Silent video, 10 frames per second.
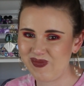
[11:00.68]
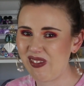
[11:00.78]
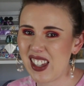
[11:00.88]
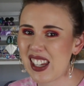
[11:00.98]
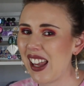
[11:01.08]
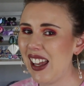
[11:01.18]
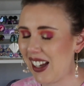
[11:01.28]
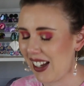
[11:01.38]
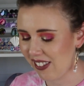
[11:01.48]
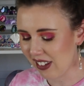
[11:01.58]

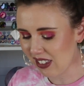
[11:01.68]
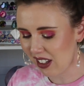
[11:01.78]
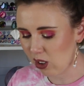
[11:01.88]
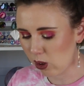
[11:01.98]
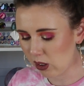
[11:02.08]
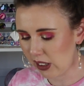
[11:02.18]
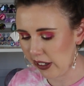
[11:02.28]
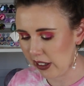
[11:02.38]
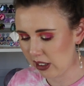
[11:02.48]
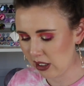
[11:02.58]
I think they're
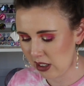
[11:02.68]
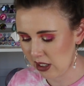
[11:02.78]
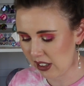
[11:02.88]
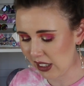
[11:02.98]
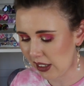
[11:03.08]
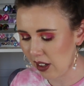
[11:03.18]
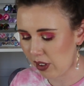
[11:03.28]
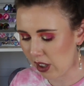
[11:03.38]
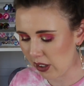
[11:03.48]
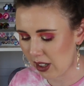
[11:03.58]
ugly. I think they're
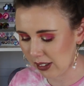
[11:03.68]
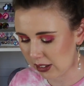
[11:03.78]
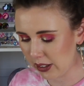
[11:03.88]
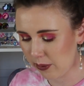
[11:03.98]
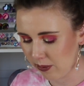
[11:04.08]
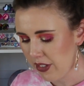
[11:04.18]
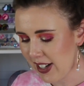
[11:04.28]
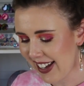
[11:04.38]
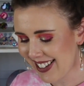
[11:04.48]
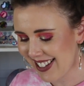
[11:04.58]
very ugly. The
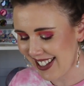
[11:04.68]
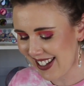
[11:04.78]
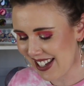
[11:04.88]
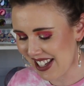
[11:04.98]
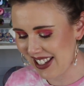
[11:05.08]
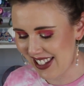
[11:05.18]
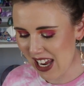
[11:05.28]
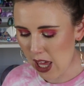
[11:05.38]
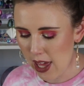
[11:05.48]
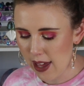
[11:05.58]
next is
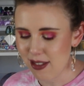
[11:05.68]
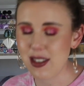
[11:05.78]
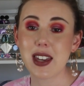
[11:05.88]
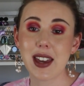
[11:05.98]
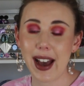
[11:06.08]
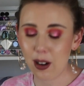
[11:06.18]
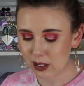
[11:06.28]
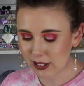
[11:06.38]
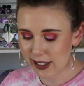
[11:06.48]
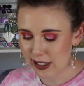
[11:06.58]
the
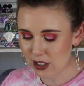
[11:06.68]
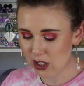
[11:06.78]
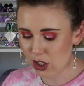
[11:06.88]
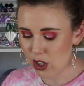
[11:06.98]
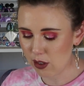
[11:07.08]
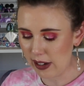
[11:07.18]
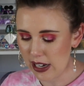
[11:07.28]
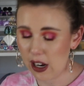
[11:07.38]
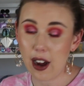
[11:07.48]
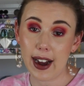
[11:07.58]
Hourglass
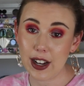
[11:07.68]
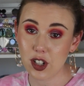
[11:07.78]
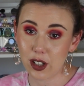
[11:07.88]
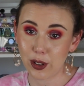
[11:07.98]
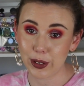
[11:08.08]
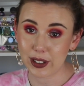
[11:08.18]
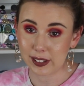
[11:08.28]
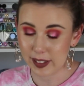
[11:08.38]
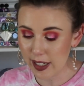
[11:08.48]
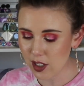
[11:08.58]
Curator Eyeshadow
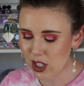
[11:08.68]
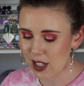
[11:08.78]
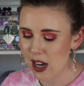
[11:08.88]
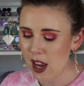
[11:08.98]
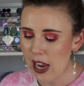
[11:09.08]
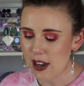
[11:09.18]
Collection.